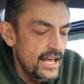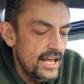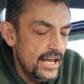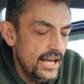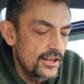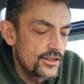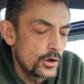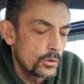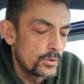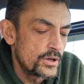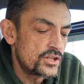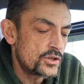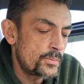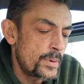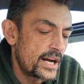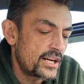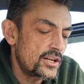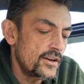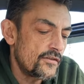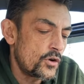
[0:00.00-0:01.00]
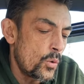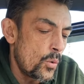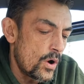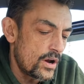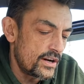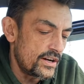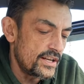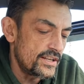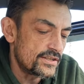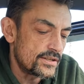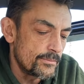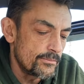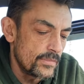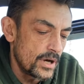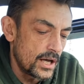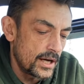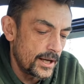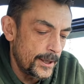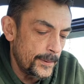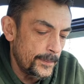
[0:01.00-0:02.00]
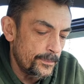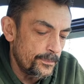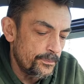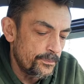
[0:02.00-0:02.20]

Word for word: in the respective quantities of money.